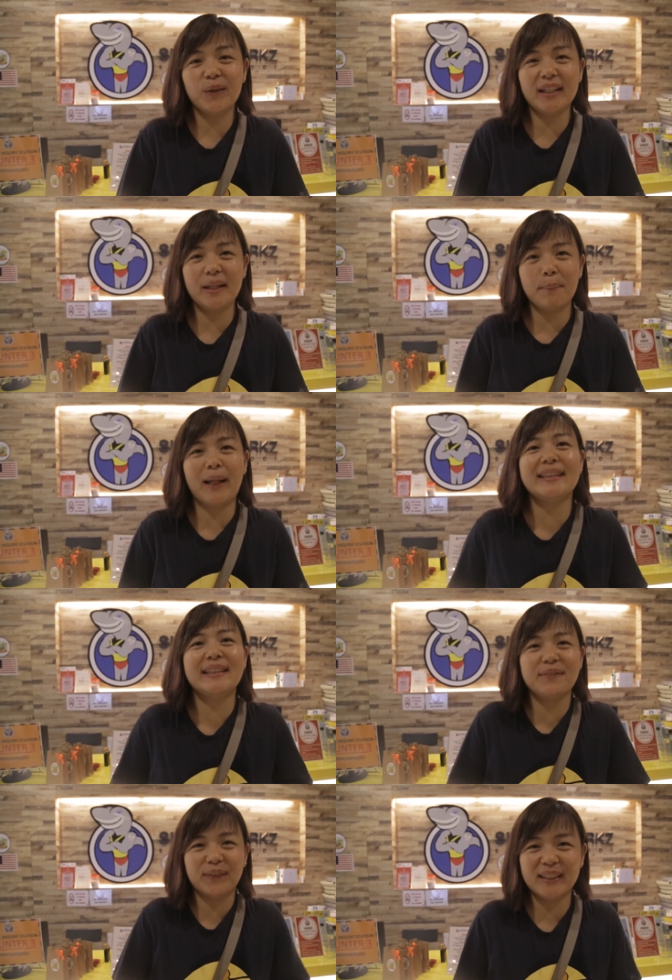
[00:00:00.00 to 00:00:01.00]
holding a
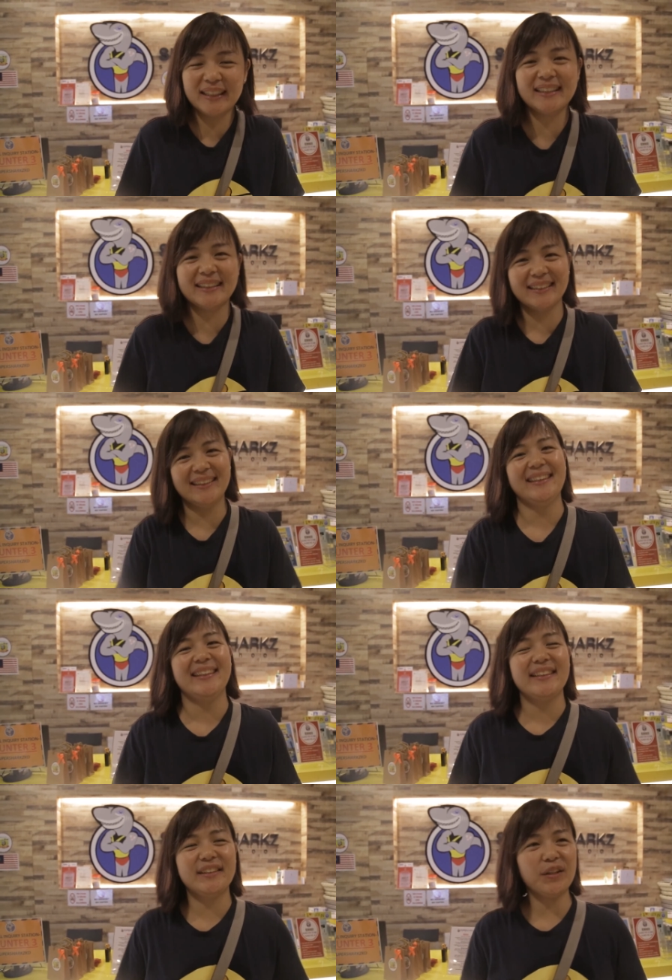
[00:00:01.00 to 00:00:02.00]
party for
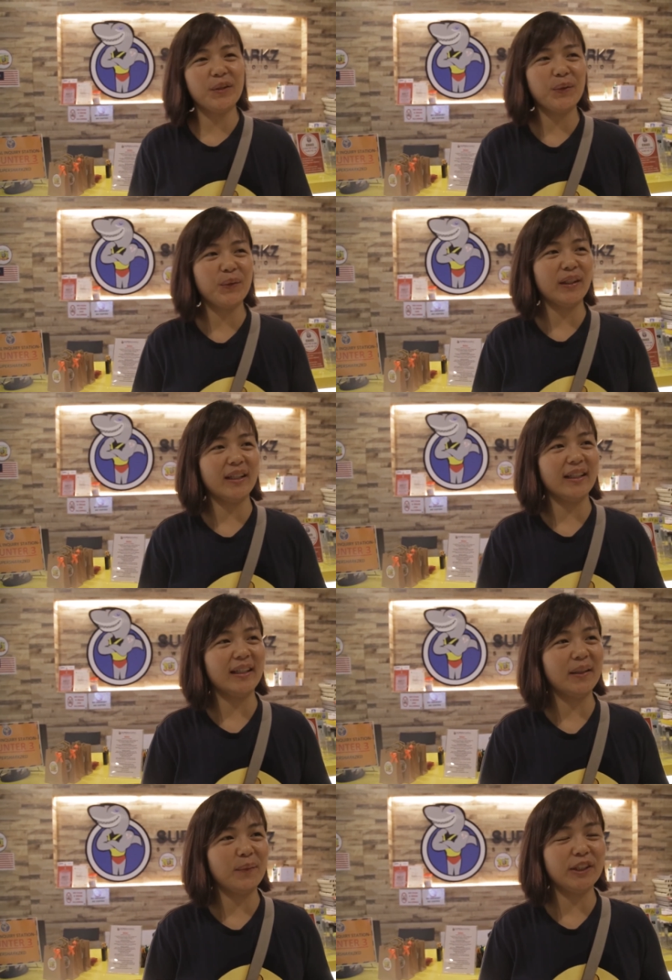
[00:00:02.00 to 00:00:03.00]
her. So
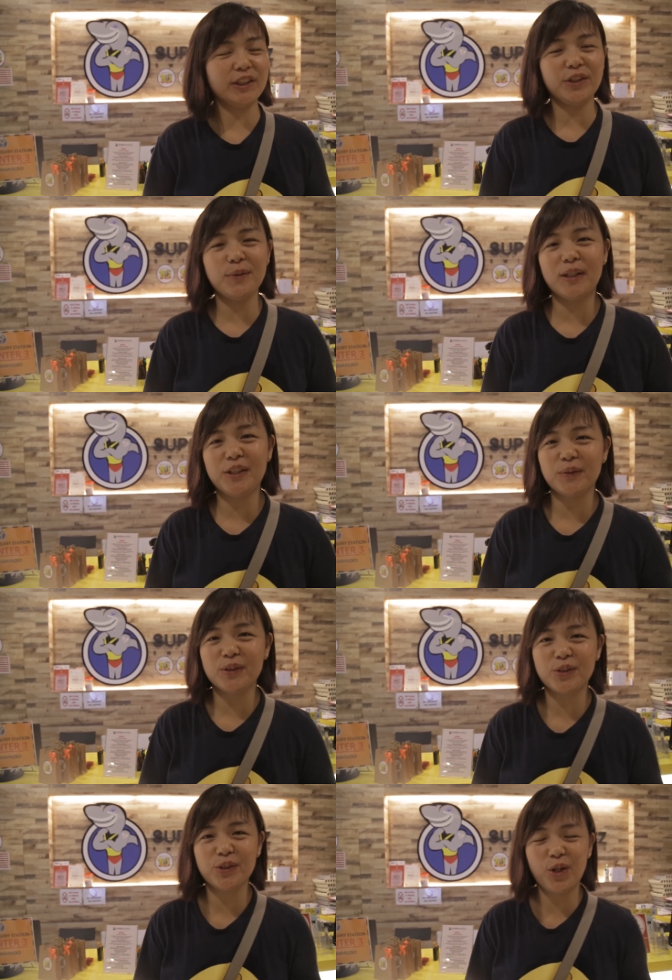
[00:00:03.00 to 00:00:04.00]
uh, when she knew when she
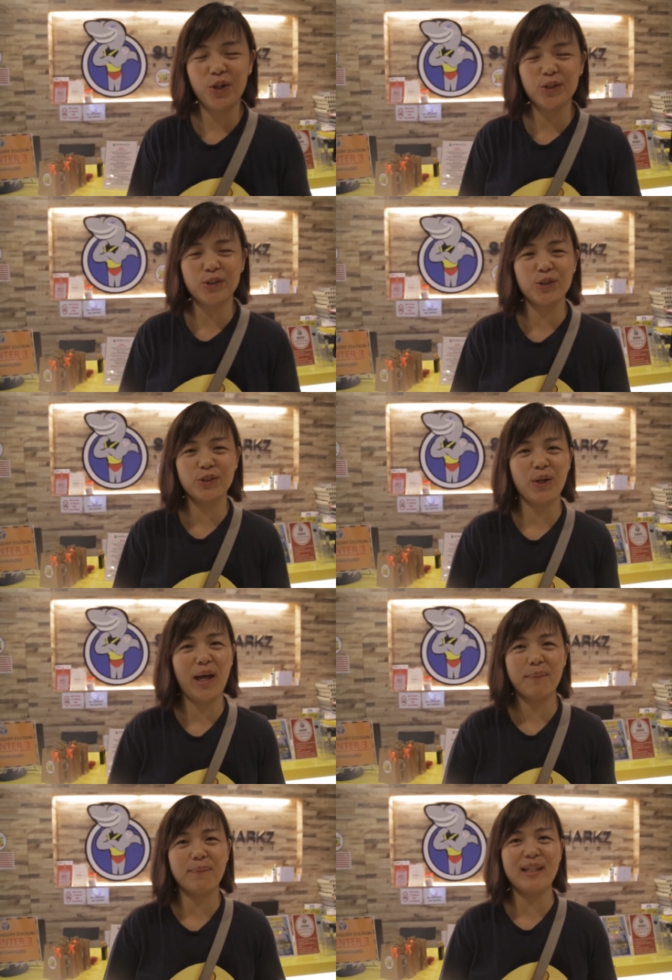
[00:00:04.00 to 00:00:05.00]
was so so so
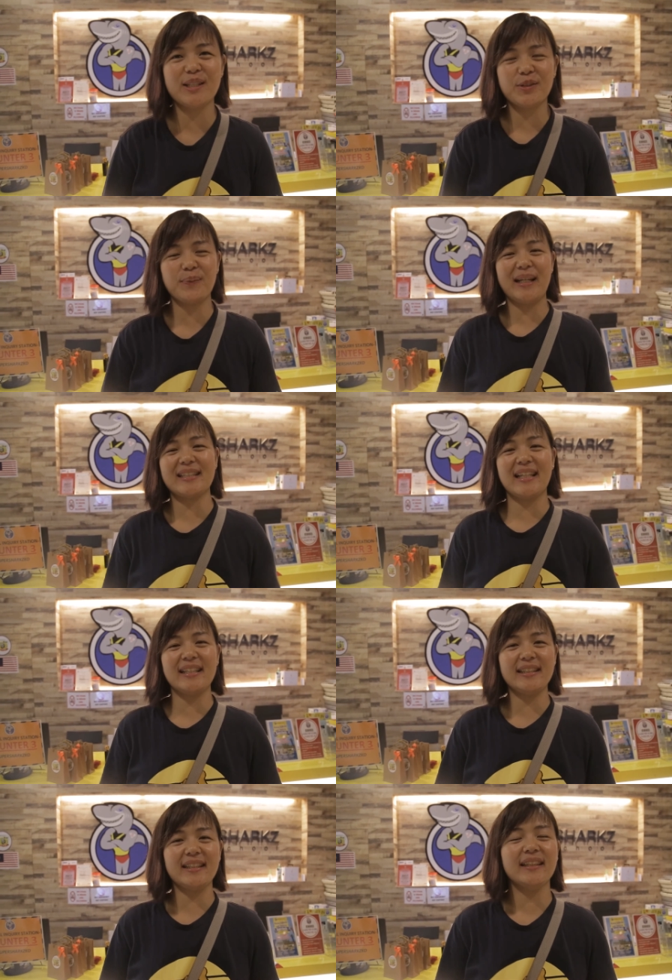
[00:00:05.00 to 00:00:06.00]
happy and super
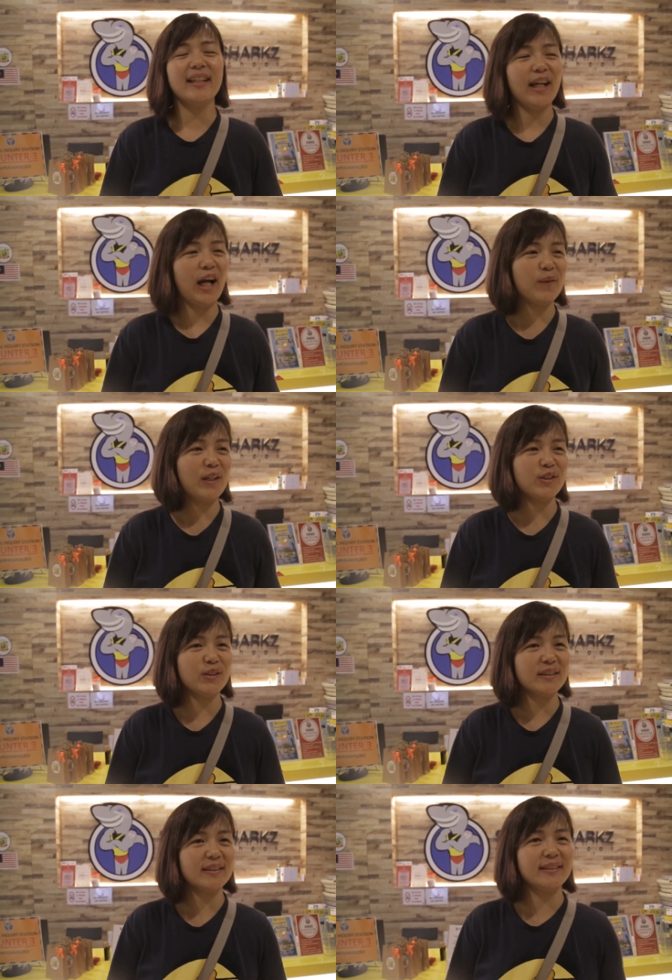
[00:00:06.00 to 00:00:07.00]
excited. I want
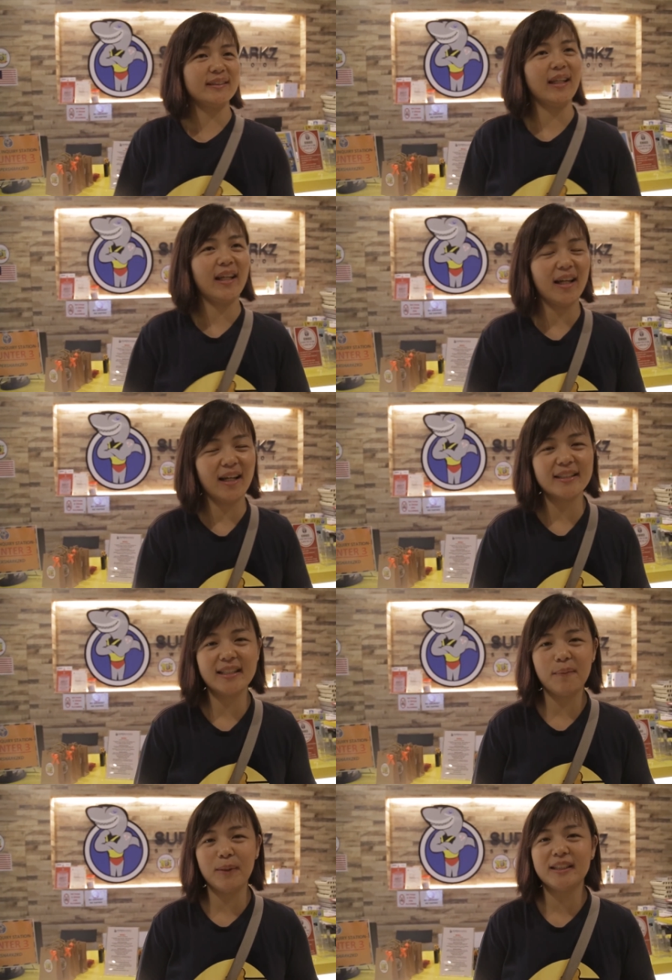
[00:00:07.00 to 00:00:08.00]
to I
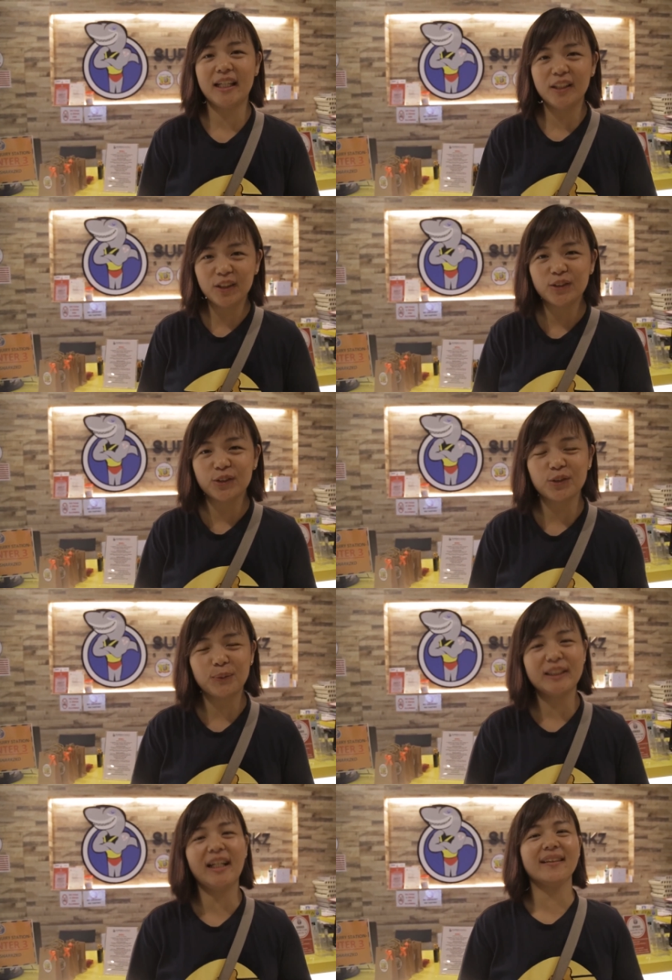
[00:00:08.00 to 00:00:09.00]
say a big thank you to
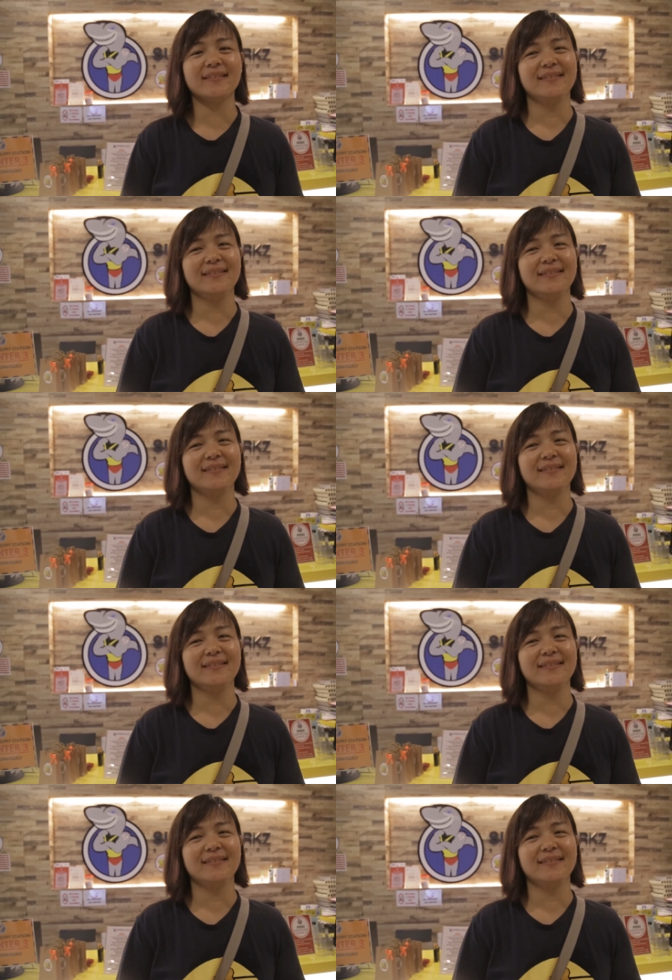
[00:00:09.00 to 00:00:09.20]
Super Shark